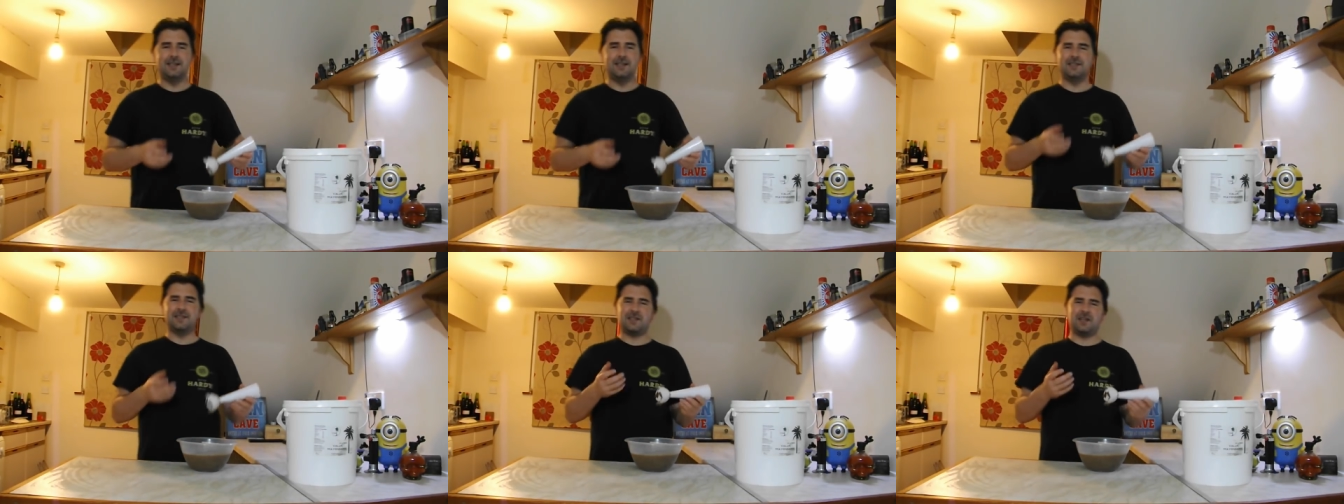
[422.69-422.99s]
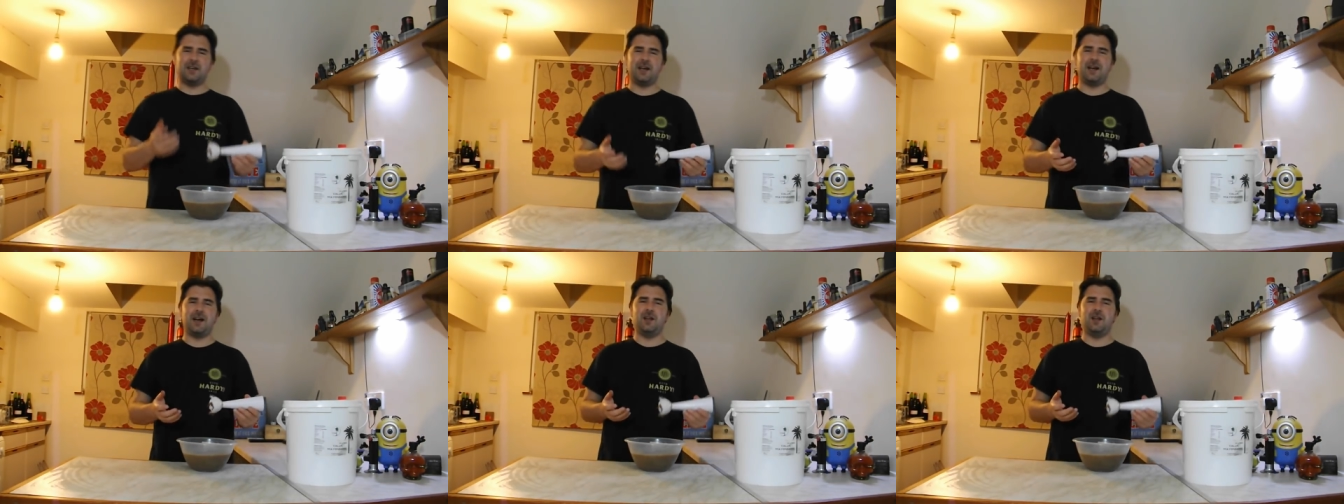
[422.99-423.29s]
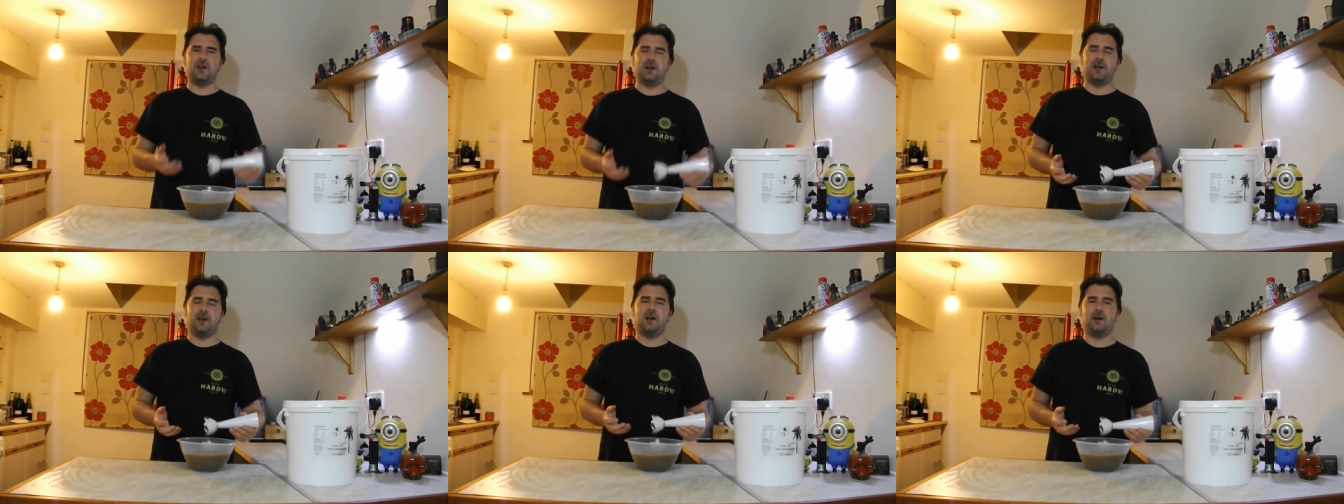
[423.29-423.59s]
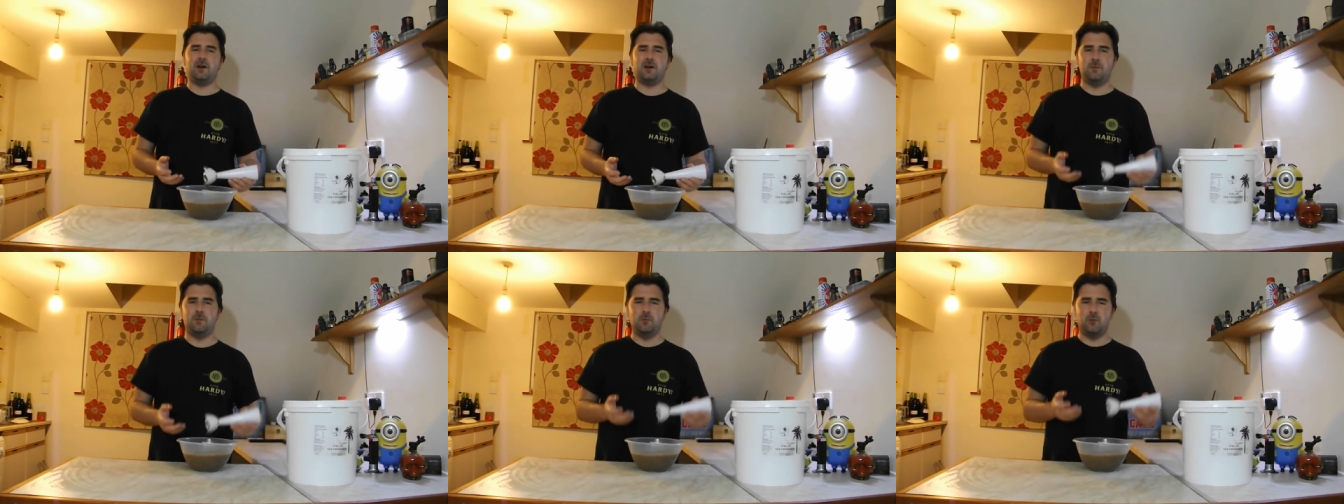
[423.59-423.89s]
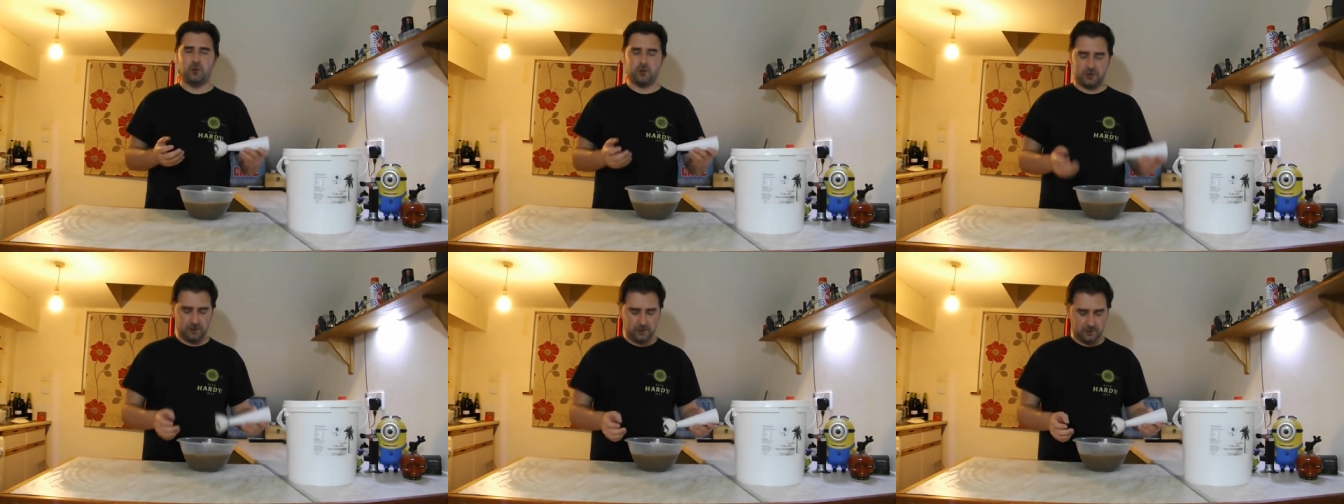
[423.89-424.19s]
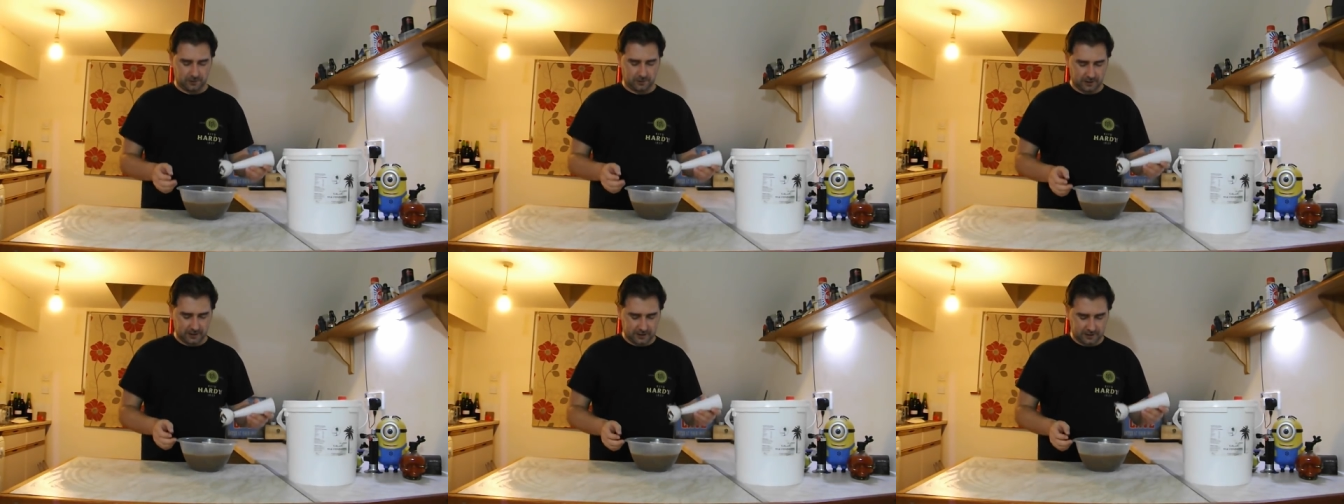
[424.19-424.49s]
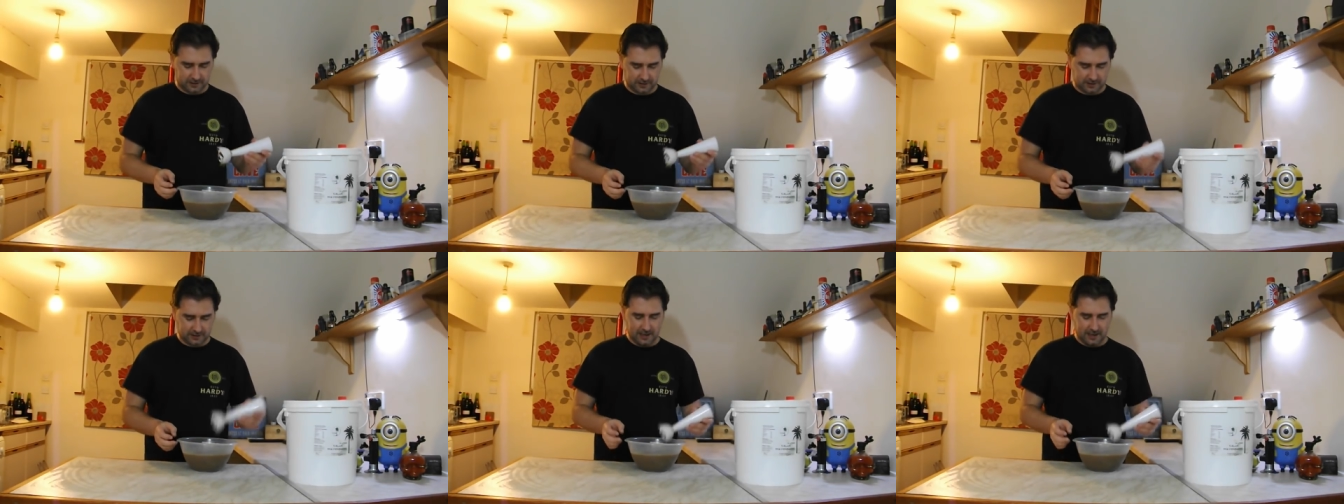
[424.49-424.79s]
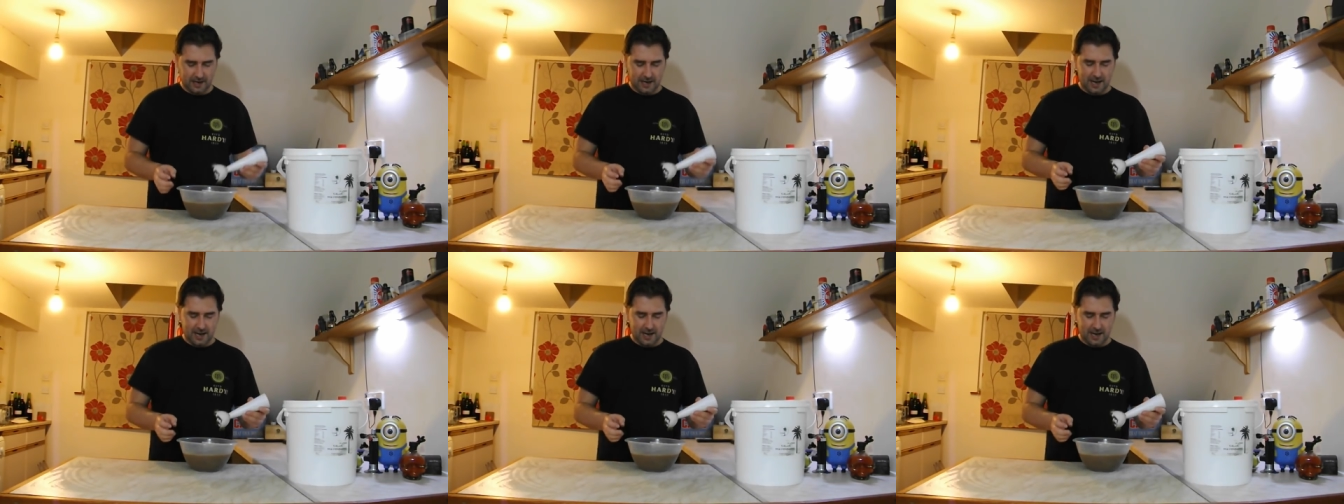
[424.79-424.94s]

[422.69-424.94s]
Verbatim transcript: It's going to unlock more nutrients